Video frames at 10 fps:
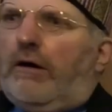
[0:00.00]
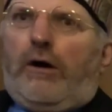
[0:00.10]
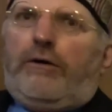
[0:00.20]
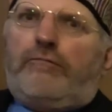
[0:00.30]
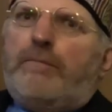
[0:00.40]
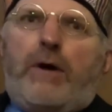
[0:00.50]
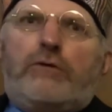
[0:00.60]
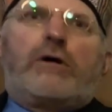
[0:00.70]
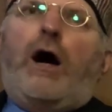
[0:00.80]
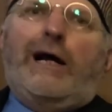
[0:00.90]
on a
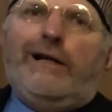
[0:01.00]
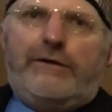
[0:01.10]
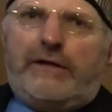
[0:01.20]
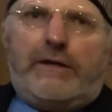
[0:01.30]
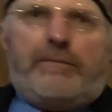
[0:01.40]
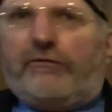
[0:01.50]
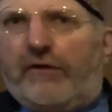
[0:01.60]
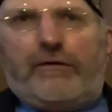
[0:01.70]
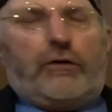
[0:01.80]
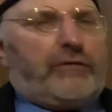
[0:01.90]
remote island in the
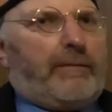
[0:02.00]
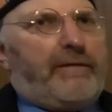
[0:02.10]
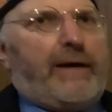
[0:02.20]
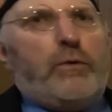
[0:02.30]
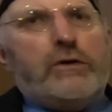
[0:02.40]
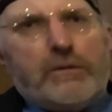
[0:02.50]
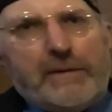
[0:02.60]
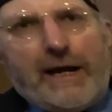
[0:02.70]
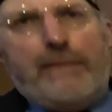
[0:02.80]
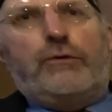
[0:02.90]
Pacific or something, they wouldn't have
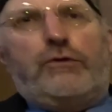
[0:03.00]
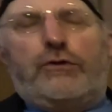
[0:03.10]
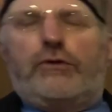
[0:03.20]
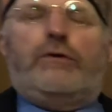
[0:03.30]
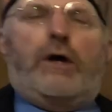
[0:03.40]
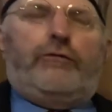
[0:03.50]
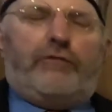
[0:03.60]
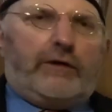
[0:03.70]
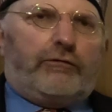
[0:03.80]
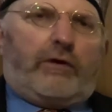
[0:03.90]
been able to do those
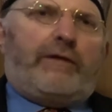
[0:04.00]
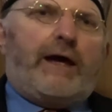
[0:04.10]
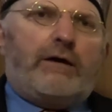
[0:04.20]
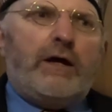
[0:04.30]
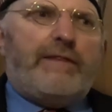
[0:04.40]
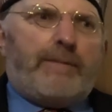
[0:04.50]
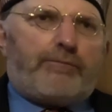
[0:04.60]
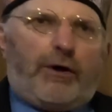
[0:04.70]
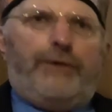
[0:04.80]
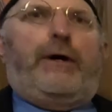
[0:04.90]
things. So they're
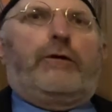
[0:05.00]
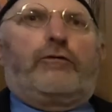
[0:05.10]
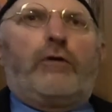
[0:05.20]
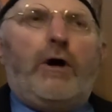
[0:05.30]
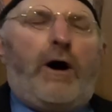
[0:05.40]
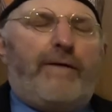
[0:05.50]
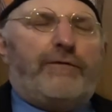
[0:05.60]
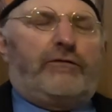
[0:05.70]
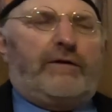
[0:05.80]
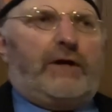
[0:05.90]
products of
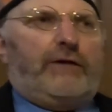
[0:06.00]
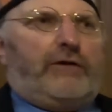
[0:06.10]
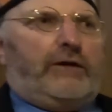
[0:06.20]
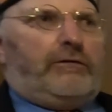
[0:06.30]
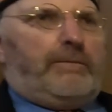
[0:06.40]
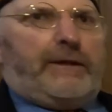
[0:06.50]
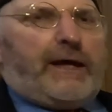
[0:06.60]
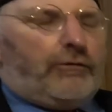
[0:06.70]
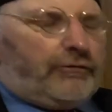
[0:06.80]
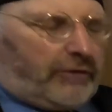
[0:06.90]
the civilization, but
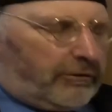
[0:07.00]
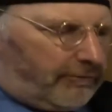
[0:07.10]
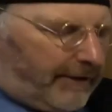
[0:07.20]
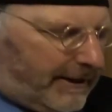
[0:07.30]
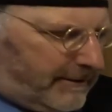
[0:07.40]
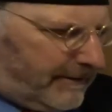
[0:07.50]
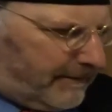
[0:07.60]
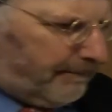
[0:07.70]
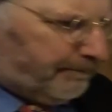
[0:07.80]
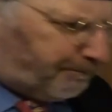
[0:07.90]
they also create it.